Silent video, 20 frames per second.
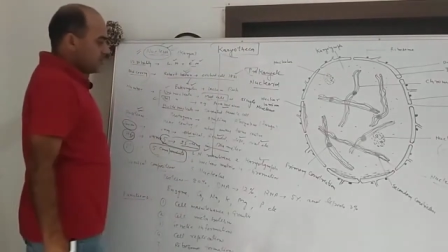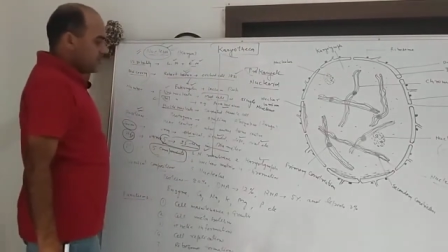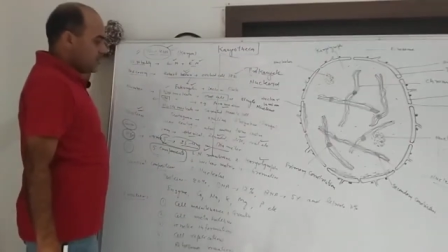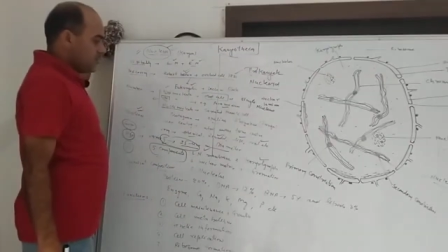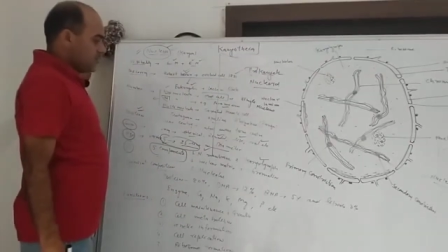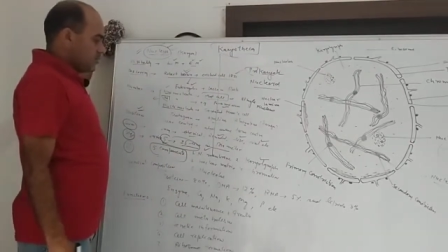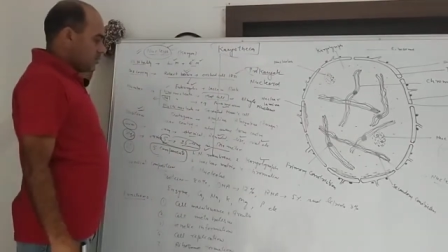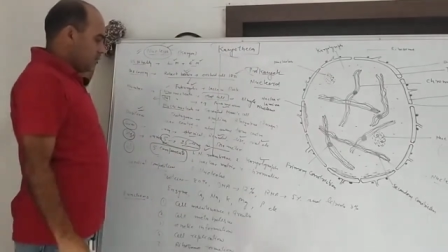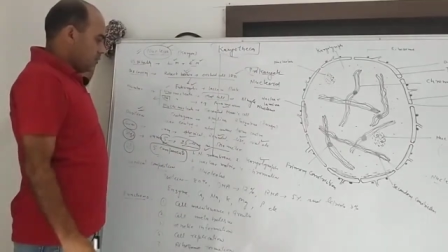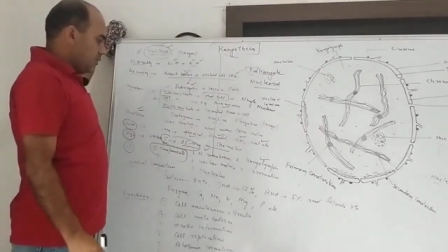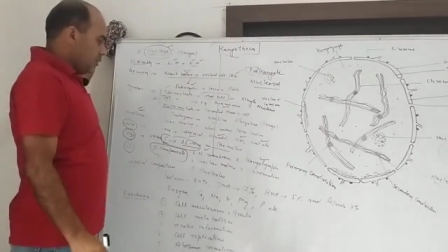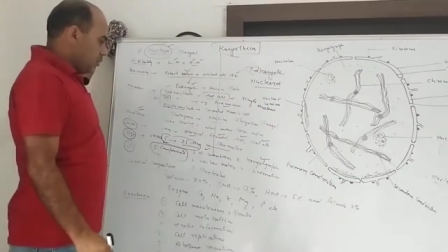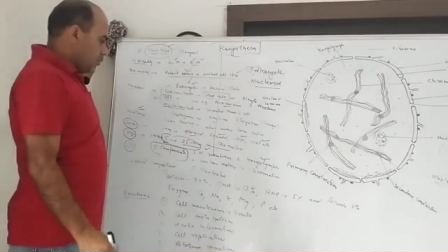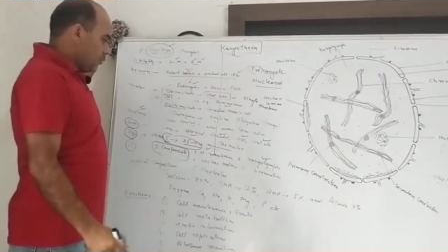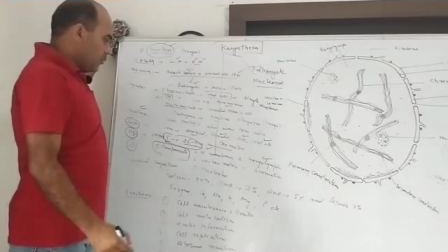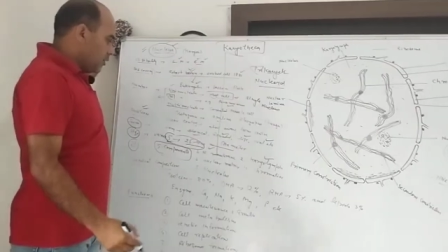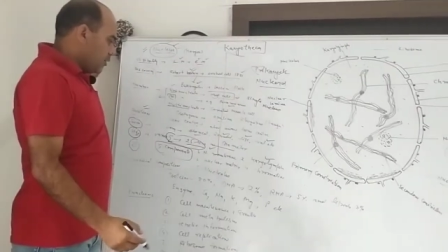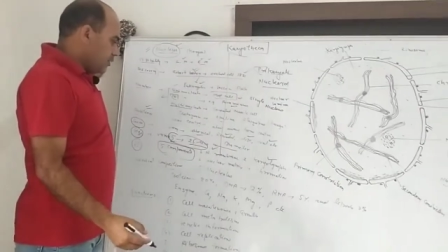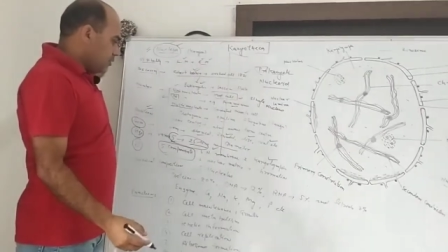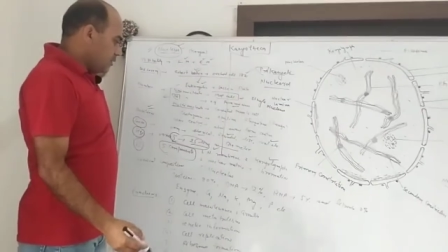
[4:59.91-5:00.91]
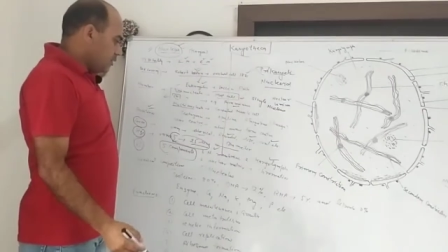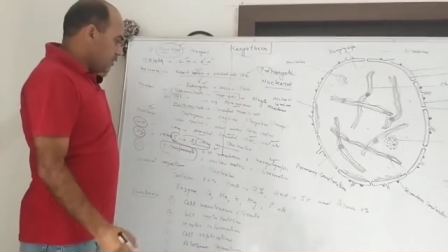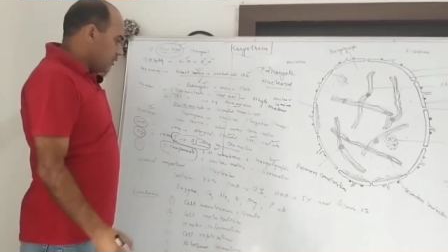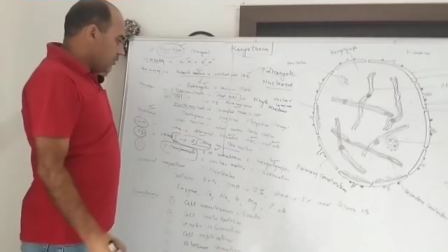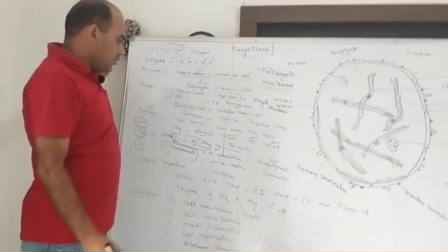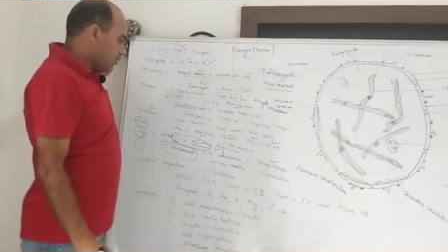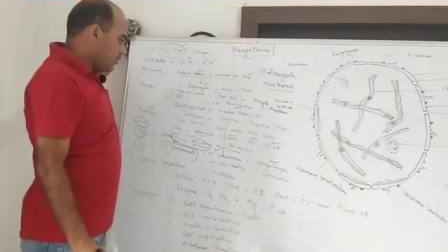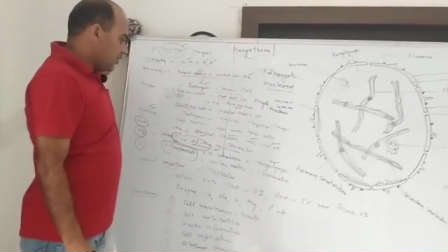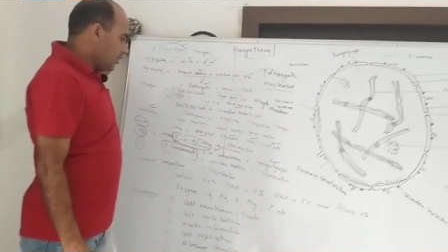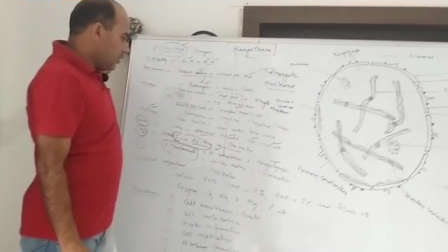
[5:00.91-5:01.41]
questions. What is the
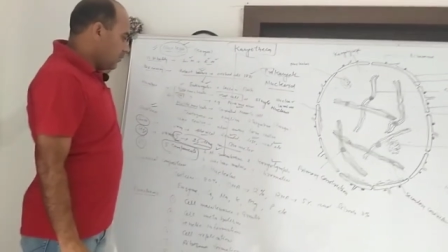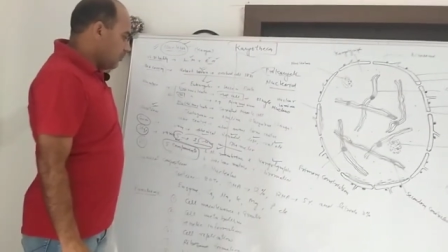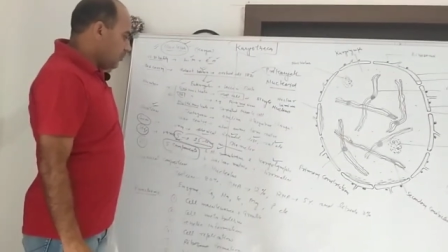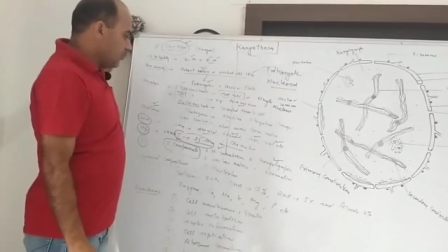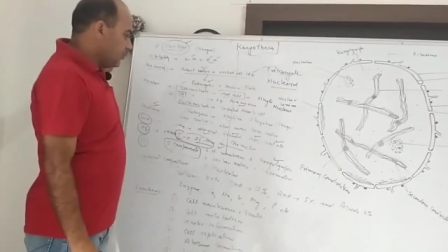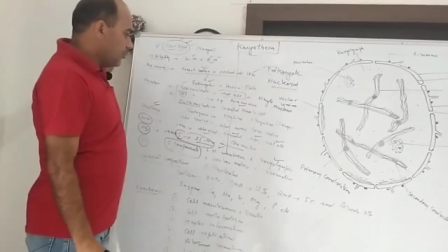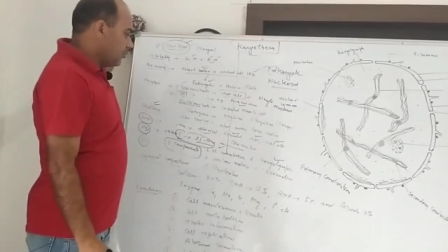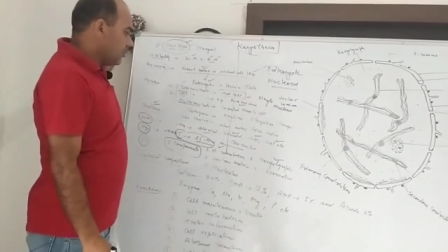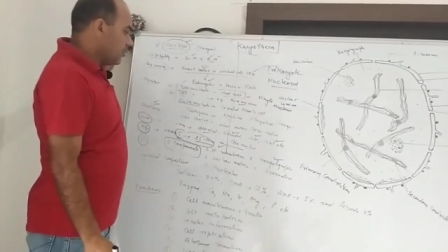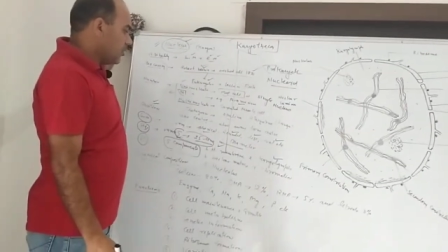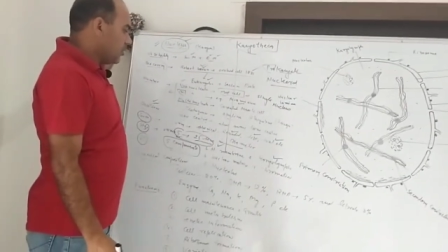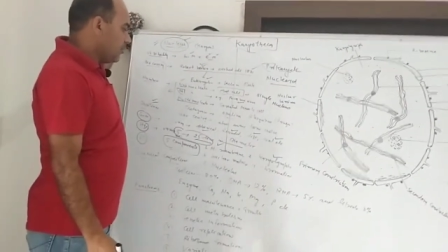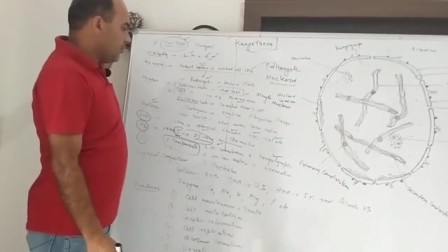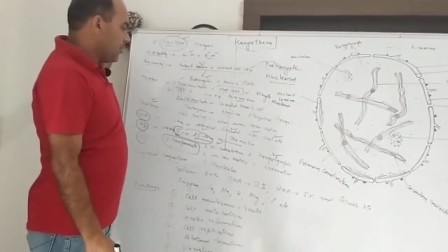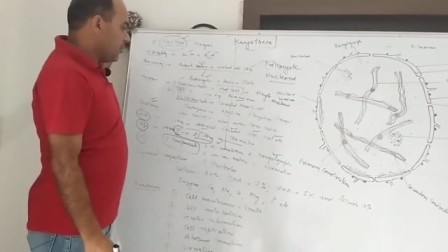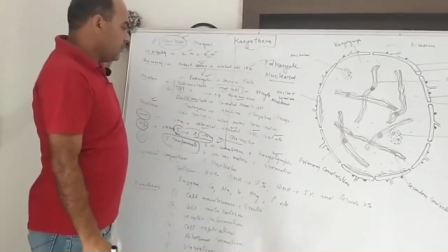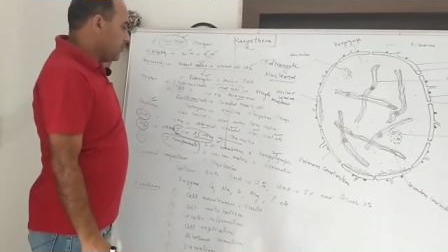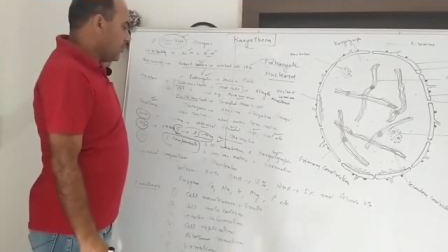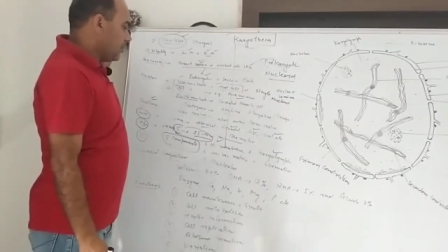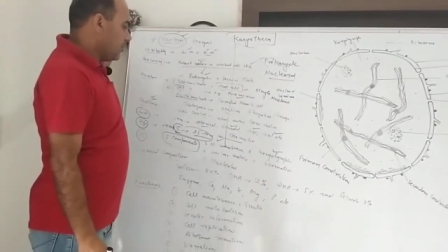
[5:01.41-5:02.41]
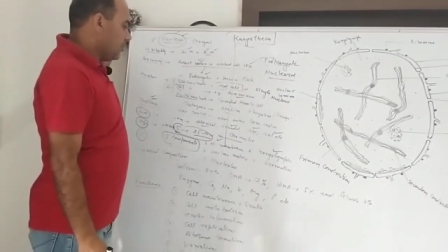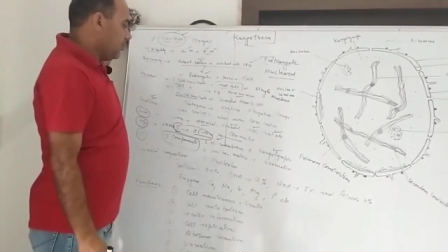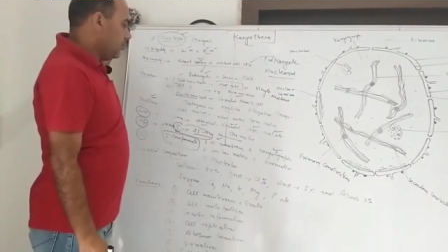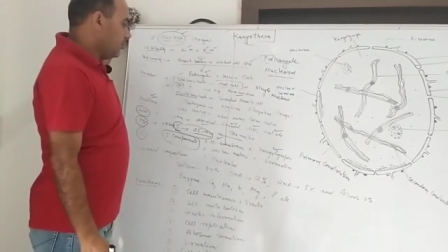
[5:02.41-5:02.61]
another name of nuclear membrane?